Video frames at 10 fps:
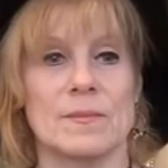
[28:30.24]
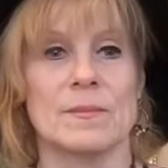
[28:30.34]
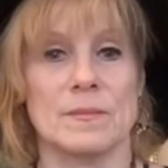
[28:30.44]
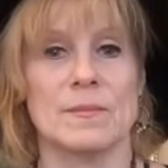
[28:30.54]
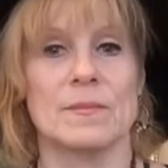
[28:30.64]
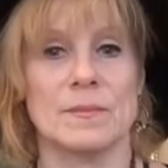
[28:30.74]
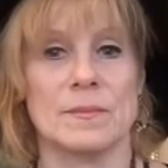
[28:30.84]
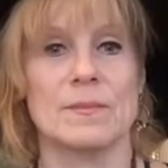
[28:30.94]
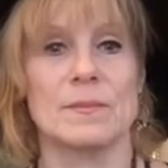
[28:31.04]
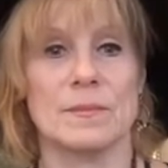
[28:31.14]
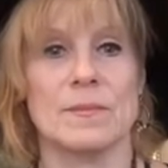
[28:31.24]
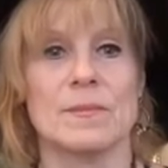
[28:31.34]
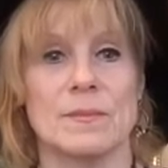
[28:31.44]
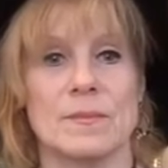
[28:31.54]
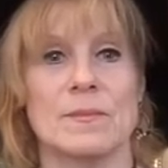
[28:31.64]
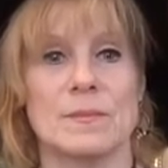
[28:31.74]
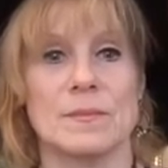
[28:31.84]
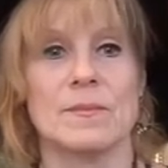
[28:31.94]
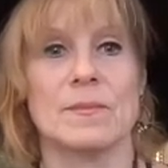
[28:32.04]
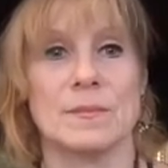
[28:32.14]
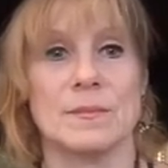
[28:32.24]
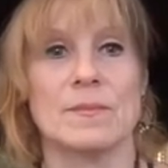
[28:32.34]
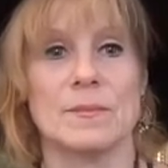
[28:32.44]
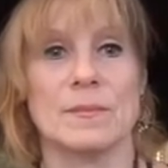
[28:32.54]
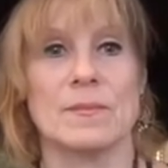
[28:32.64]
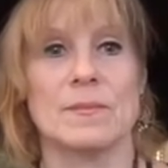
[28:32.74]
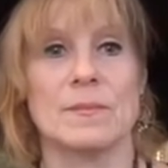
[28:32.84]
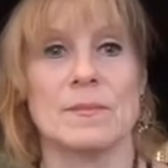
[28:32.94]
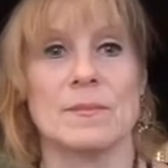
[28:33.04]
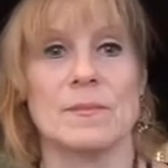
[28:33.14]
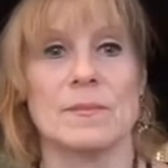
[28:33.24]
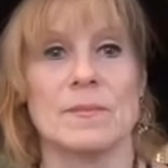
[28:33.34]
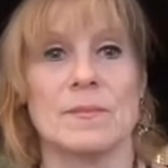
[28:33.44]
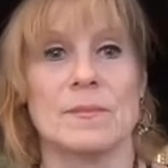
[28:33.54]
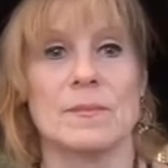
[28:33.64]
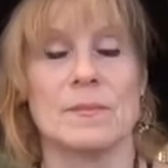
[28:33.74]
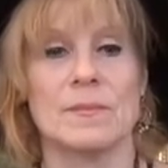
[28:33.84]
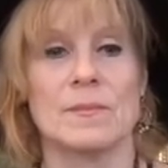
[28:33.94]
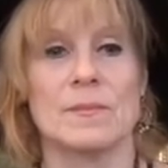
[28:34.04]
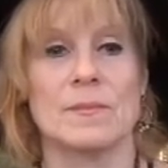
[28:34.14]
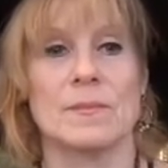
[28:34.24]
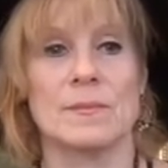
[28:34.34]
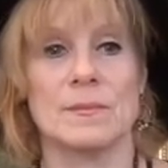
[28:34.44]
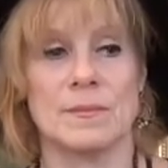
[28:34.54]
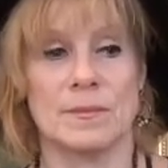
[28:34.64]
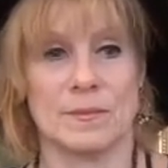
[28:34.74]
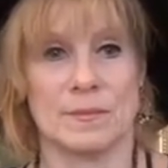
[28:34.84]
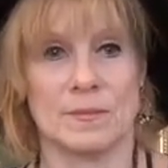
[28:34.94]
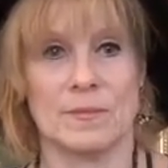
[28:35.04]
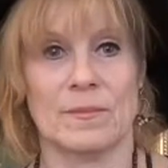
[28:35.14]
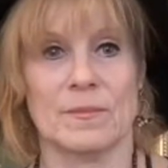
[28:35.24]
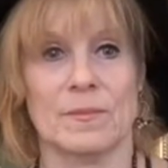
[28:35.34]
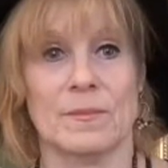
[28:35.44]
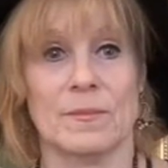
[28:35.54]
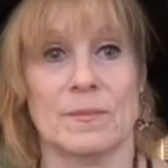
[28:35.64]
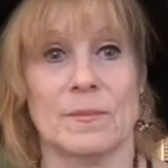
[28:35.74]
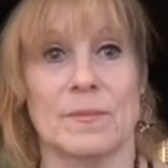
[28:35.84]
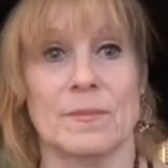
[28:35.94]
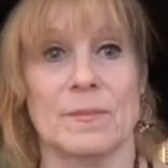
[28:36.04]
(silent)